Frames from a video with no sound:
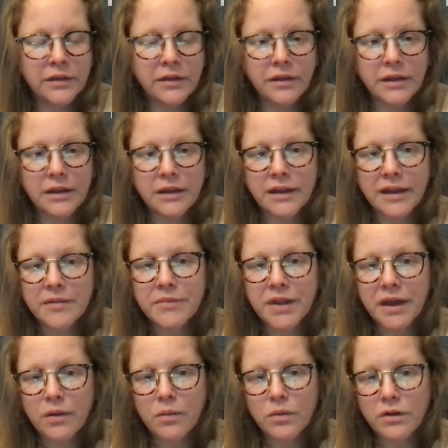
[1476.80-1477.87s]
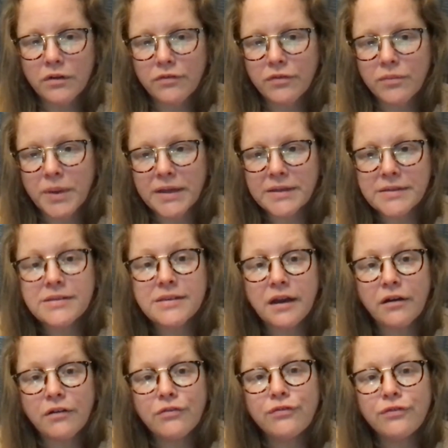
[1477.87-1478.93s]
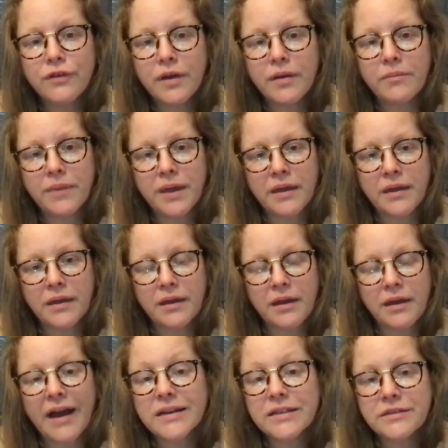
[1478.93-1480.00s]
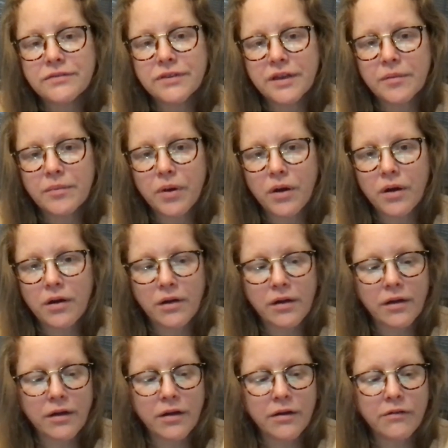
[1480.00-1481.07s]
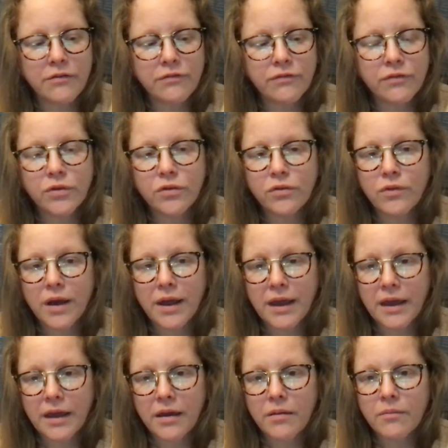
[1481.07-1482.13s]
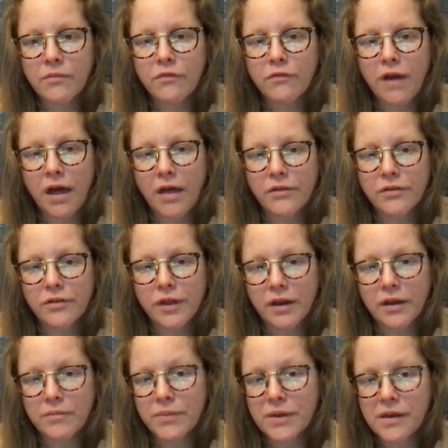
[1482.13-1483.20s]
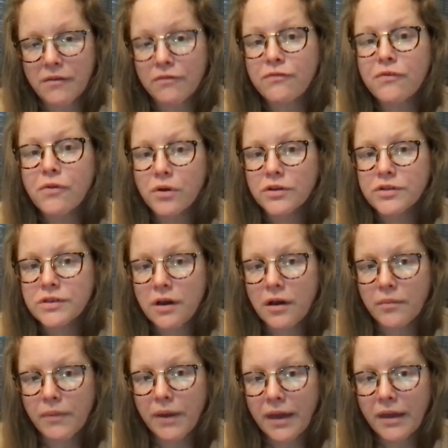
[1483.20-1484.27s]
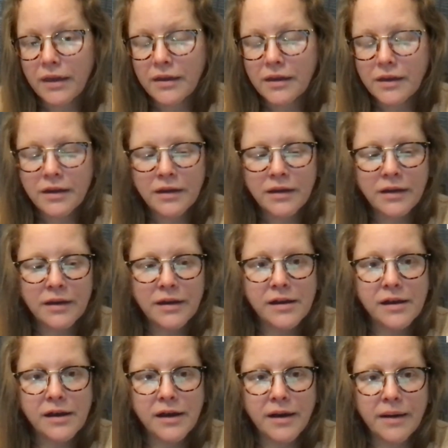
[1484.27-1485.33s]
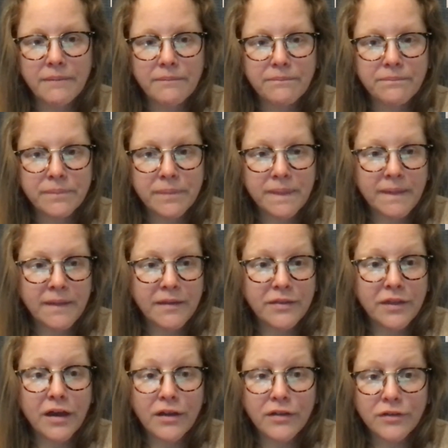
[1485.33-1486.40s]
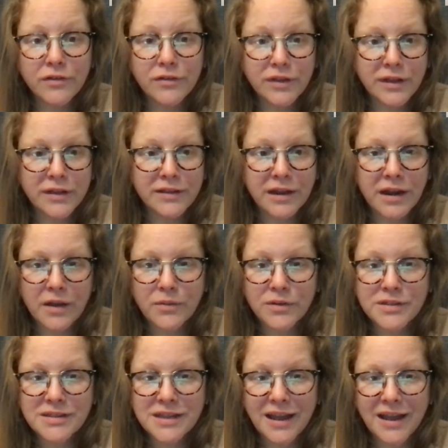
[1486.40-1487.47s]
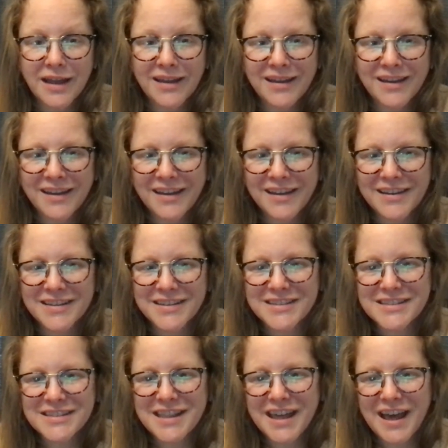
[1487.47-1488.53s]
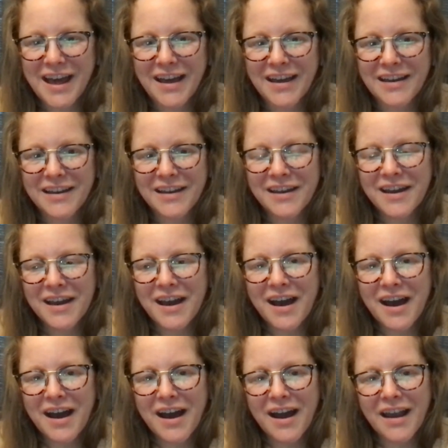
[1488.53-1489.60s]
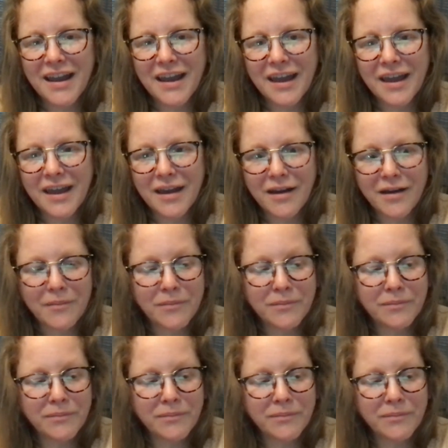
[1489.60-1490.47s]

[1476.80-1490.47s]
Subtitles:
claim that word for myself and make it actively a part of who I am rather than it being forced on me. The other thing that I would say is that I am